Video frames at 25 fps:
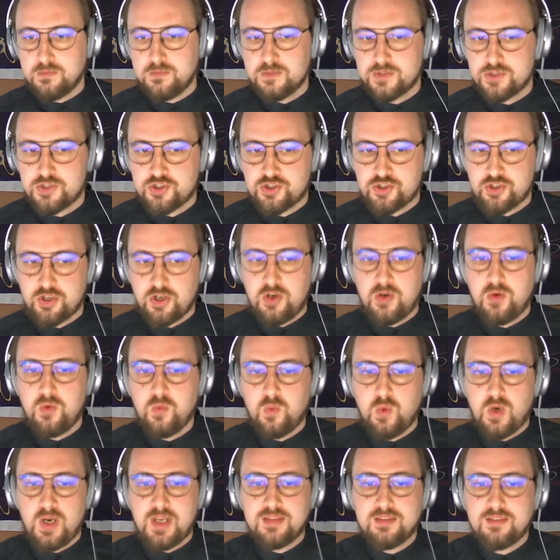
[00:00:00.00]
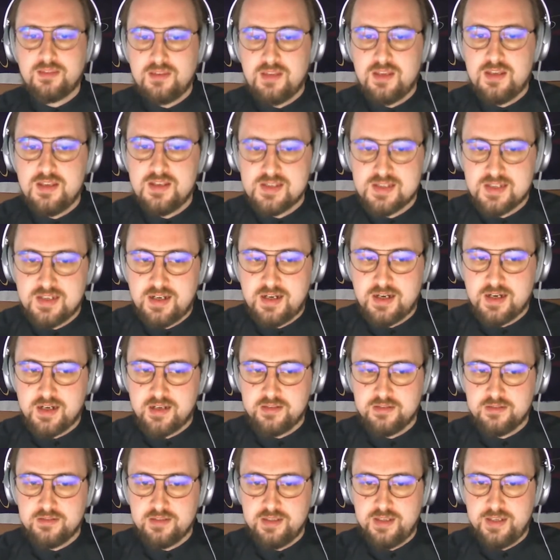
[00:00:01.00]
show what these
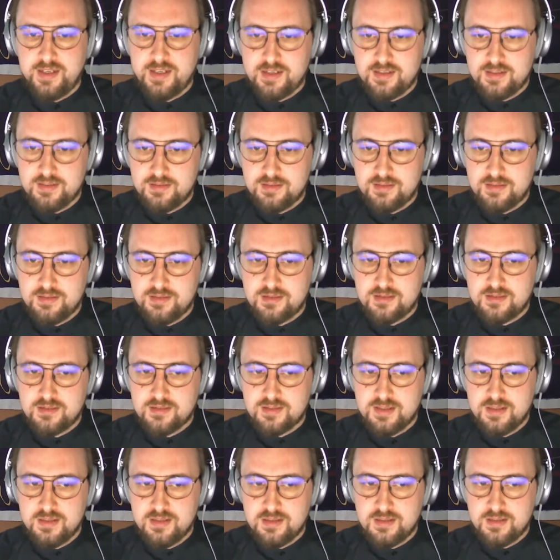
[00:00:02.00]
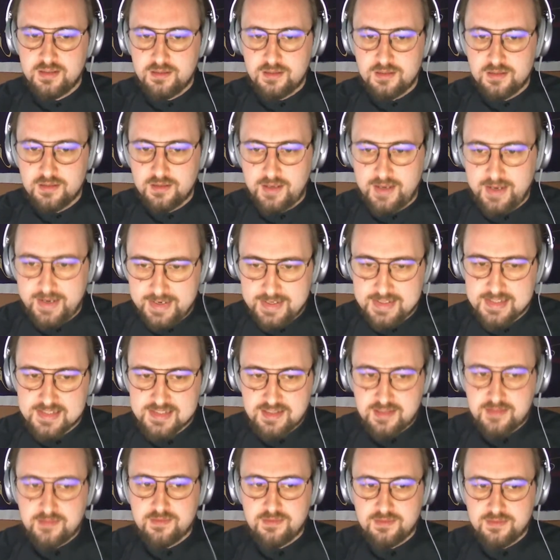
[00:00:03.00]
are and
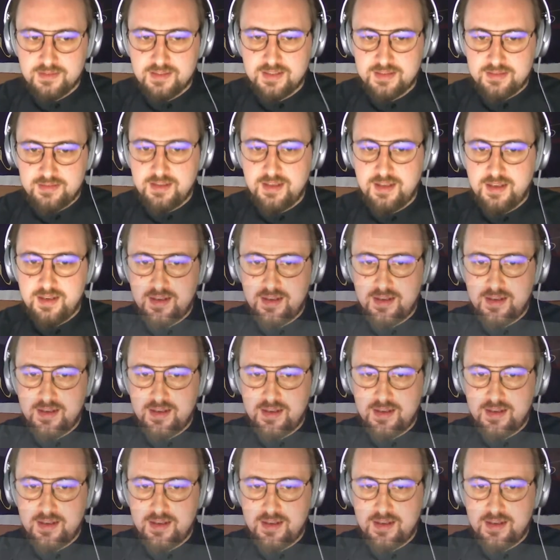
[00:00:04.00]
ask that